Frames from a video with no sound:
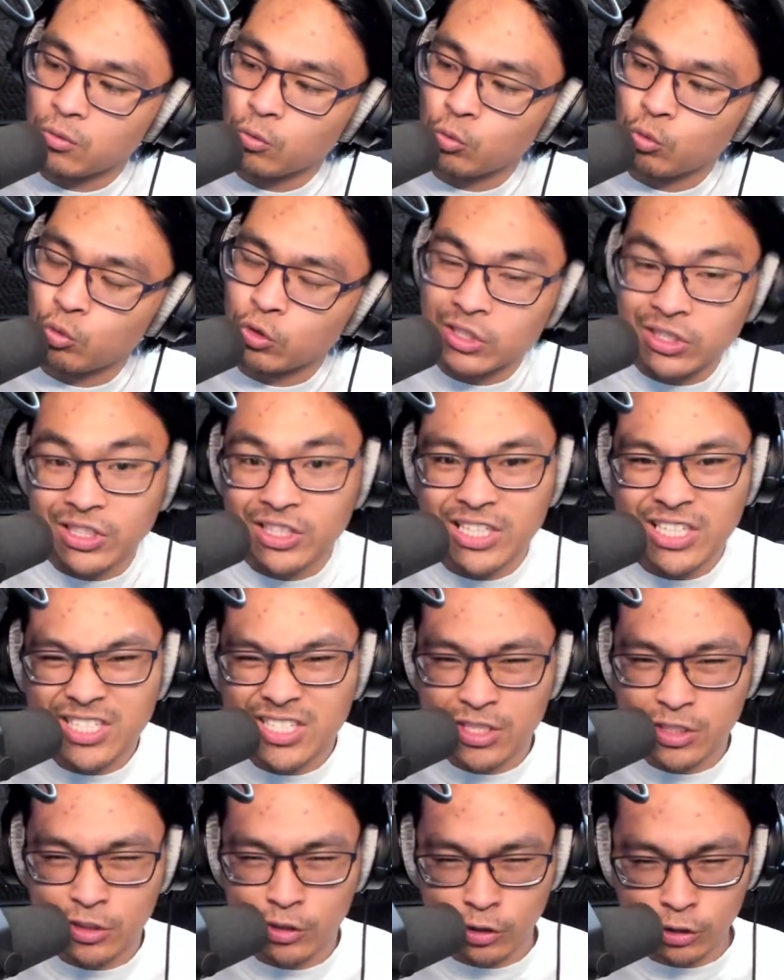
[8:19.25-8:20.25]

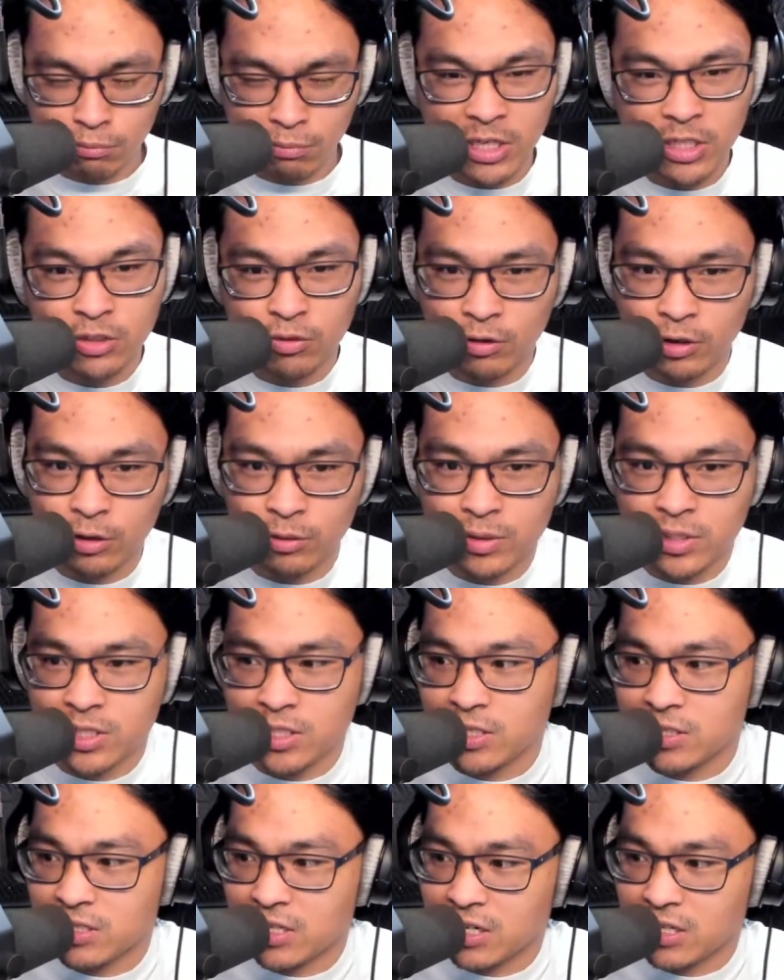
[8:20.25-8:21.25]
releases those bass
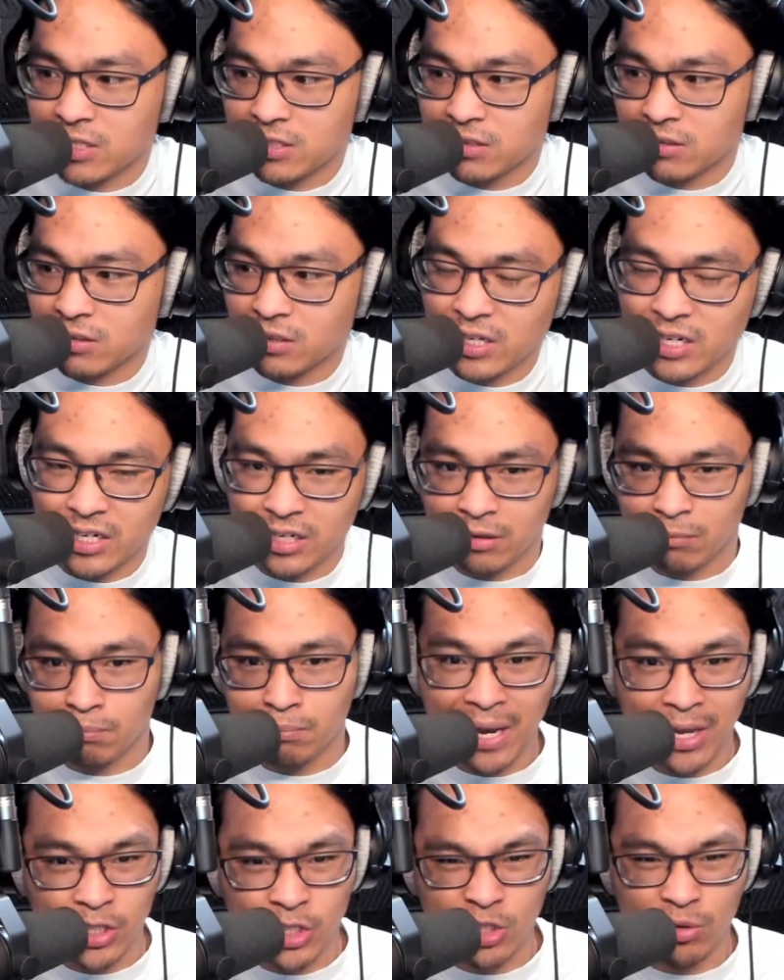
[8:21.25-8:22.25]
frequencies that it's letting
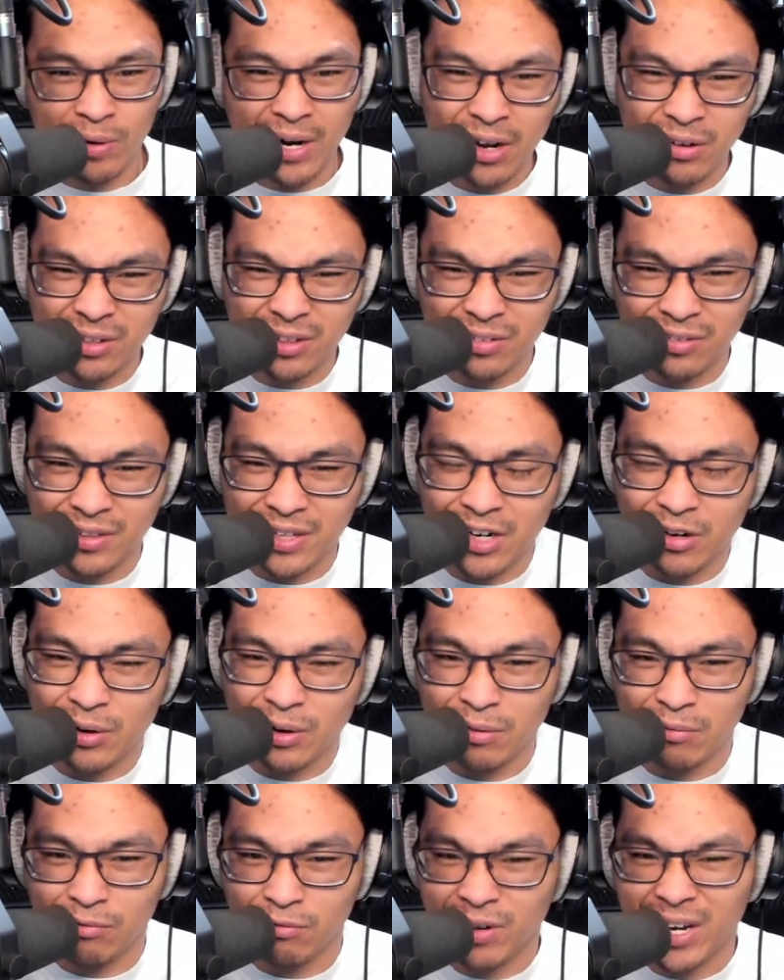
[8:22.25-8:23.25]
bounce around in there
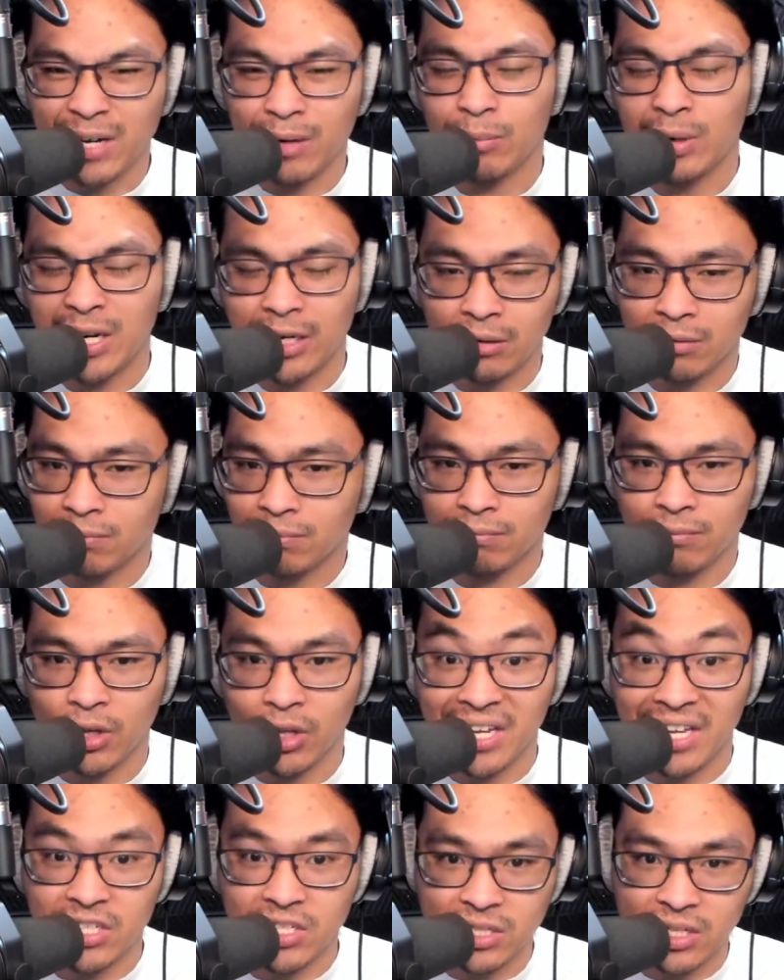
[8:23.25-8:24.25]
and vibrate and
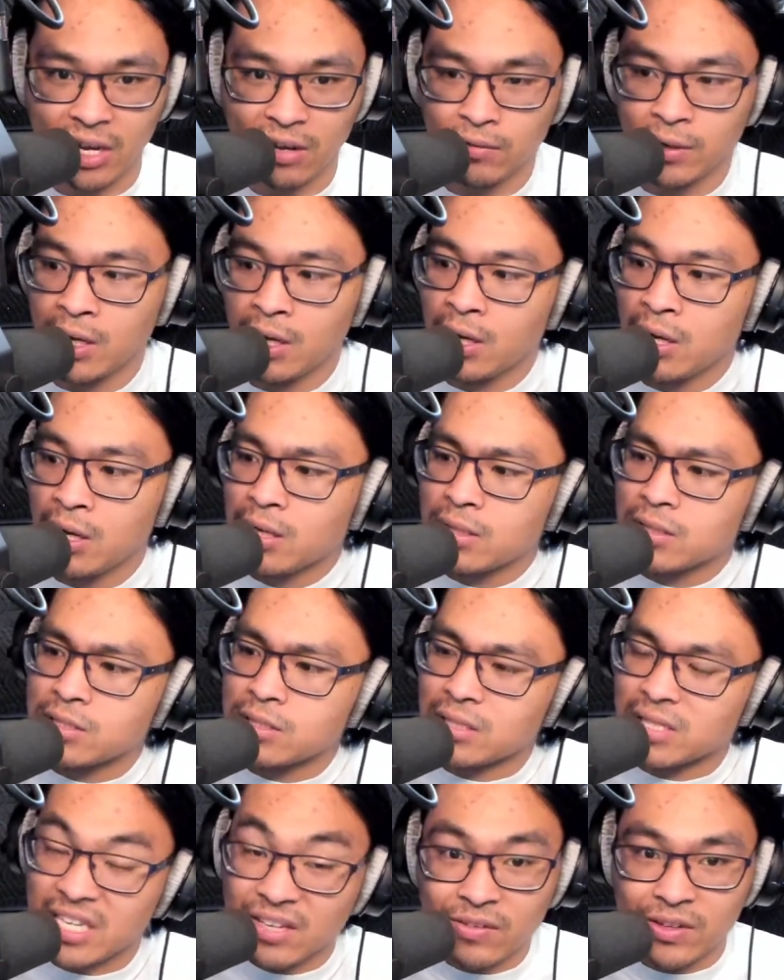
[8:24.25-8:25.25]
all that stuff
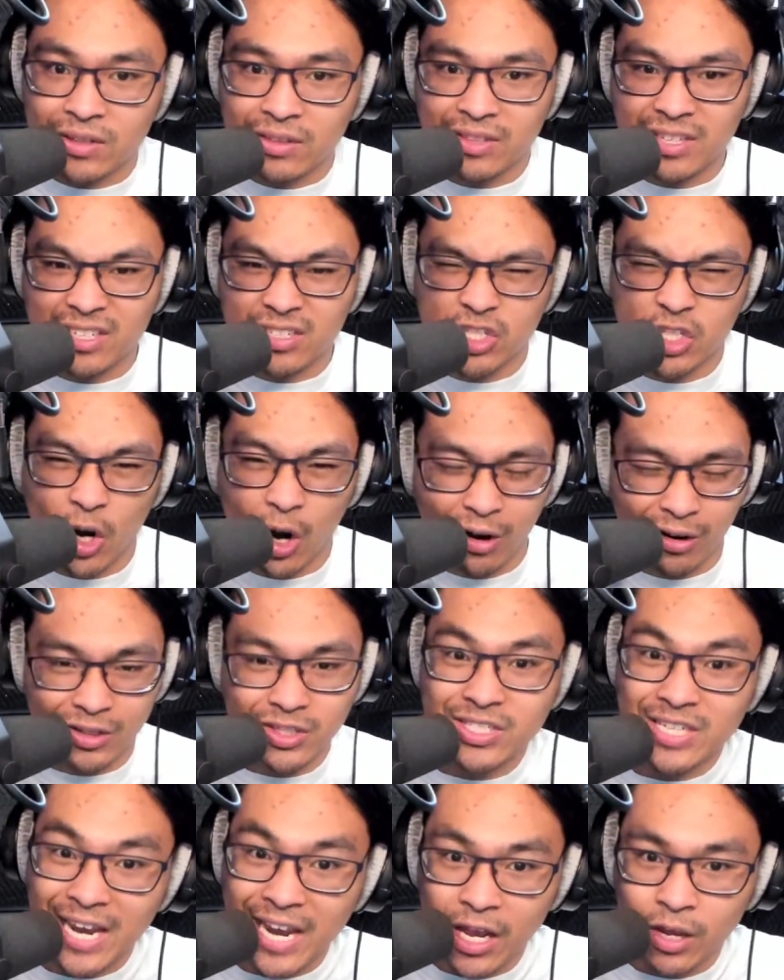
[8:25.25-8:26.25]
to give it the dark
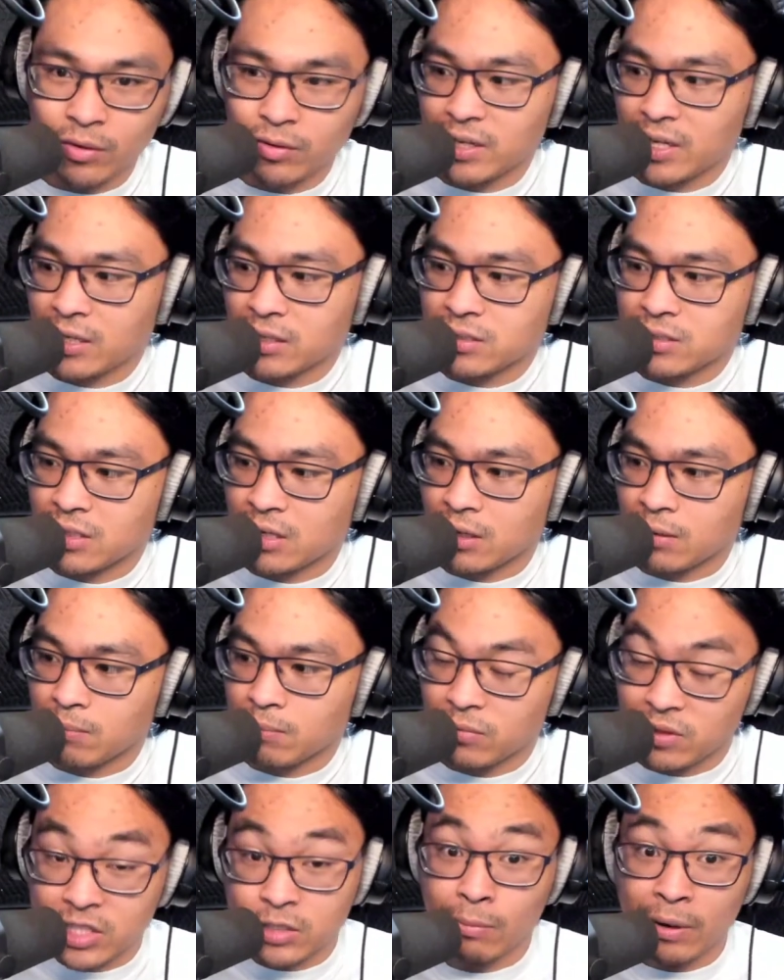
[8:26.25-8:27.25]
sound that
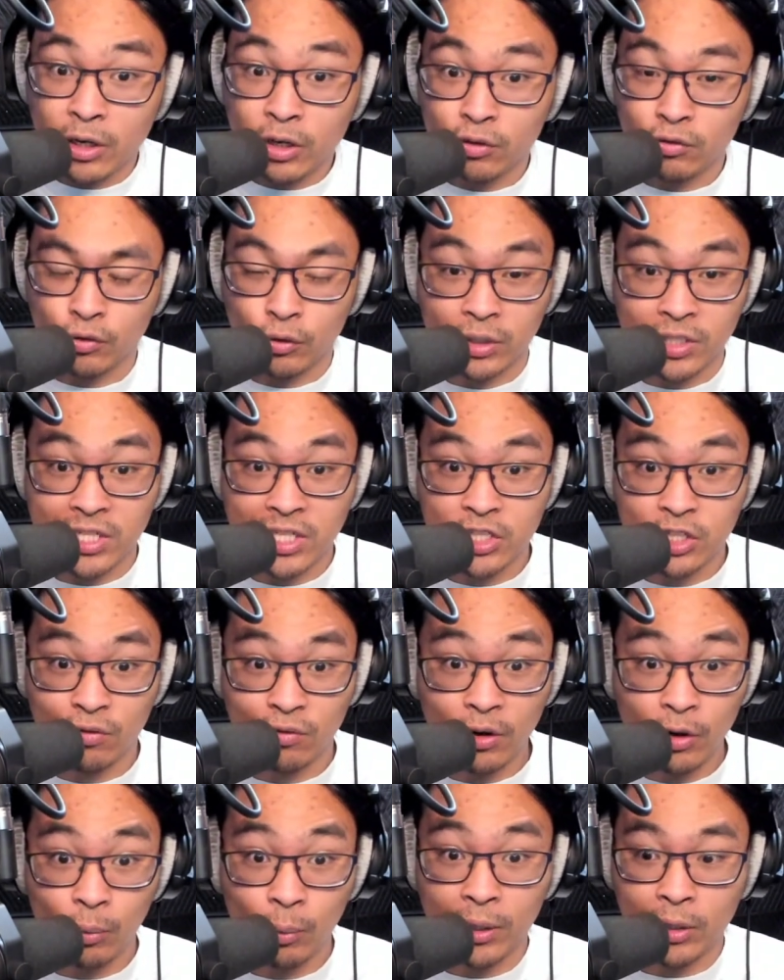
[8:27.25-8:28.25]
this microphone is actually
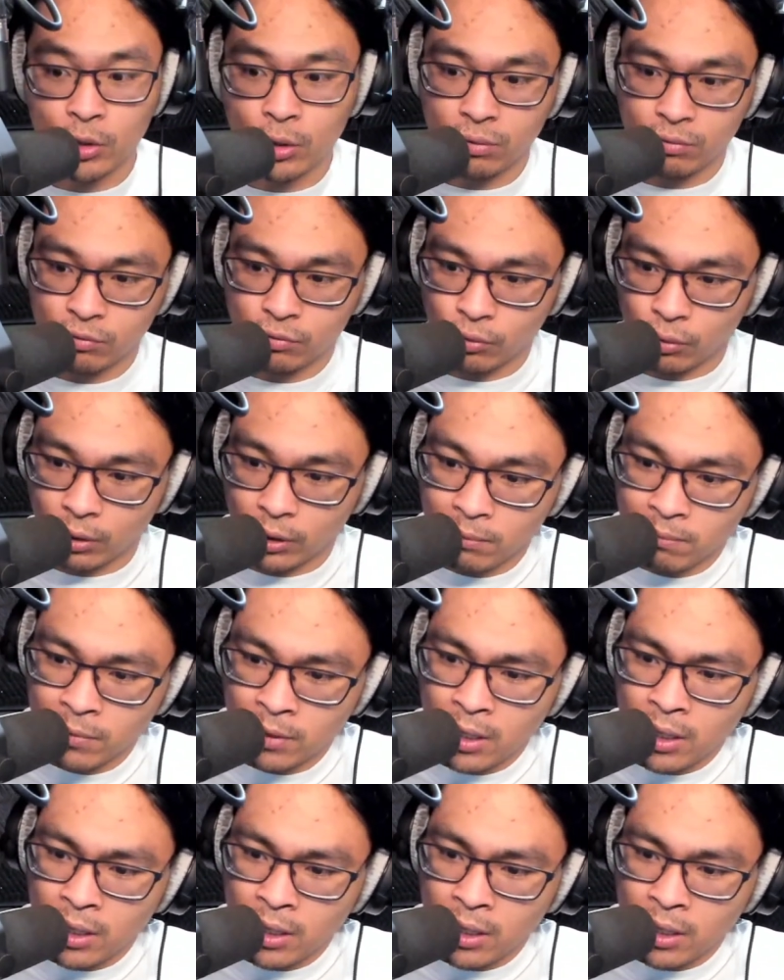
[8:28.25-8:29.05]
very well known for.